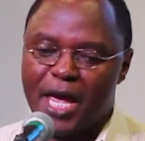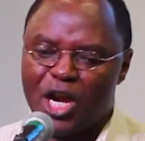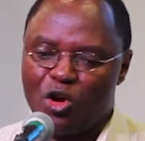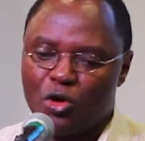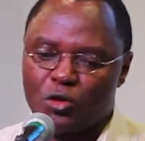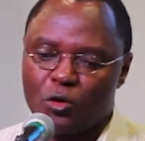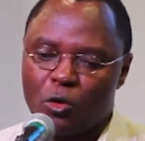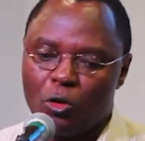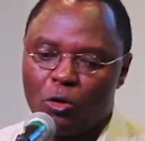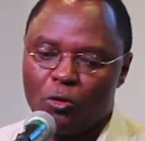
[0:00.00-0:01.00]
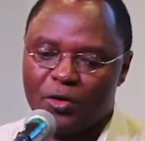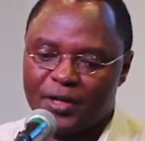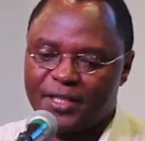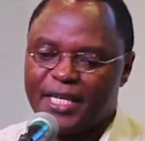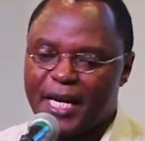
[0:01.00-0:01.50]
and also
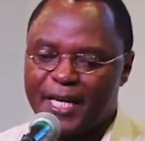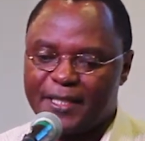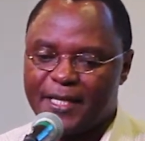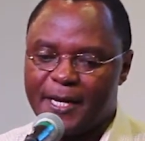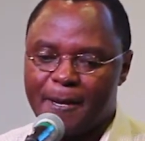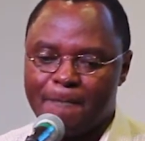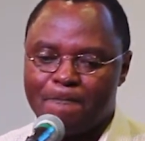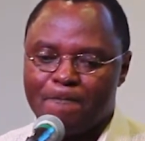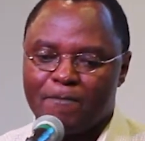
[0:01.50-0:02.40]
Christianity